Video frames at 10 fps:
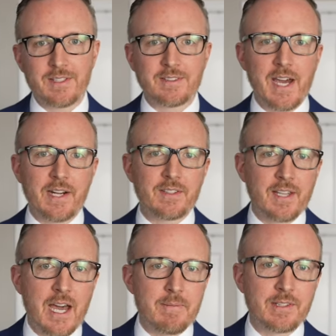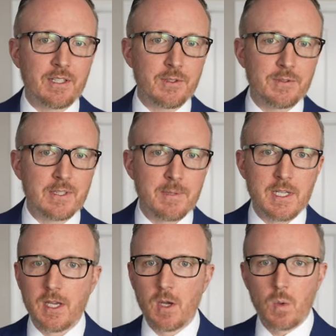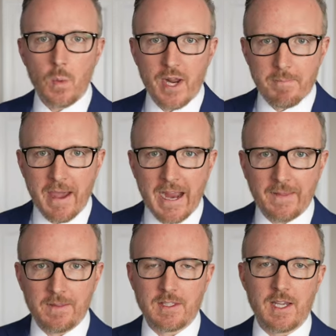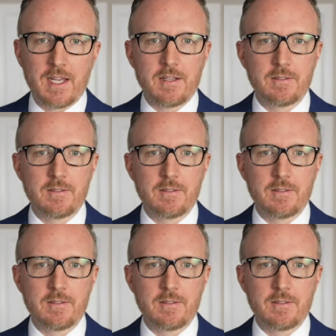is not as common as it used to be way back in the day.